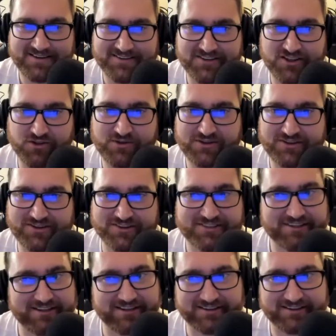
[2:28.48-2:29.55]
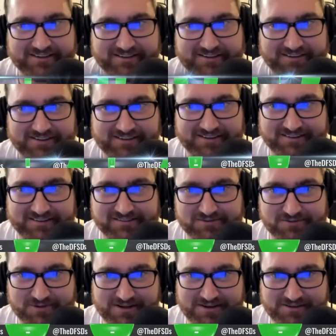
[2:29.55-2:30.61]
The only good thing is
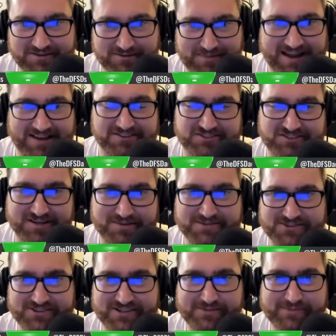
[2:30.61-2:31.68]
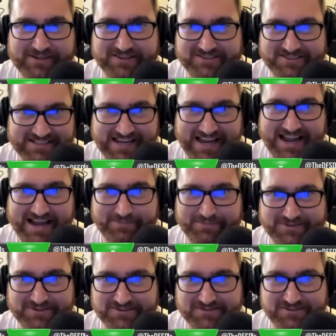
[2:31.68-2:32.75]
when the Masters comes around, because the app
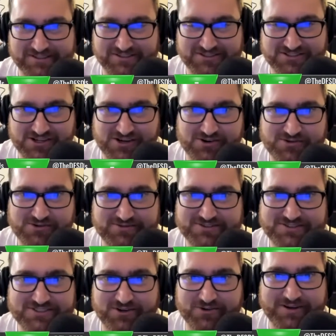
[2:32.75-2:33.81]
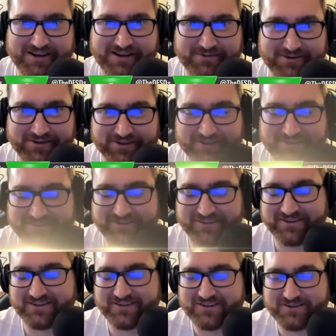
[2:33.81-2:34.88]
is so damn good,
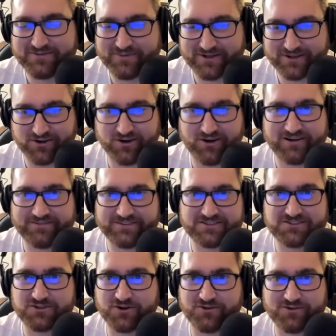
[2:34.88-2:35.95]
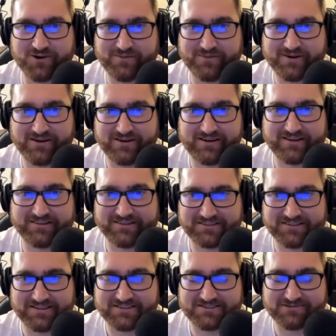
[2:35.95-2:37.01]
but golf is so far behind.
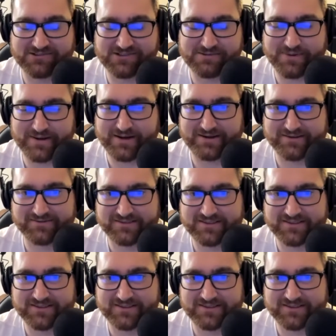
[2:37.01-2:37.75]
It's really bad.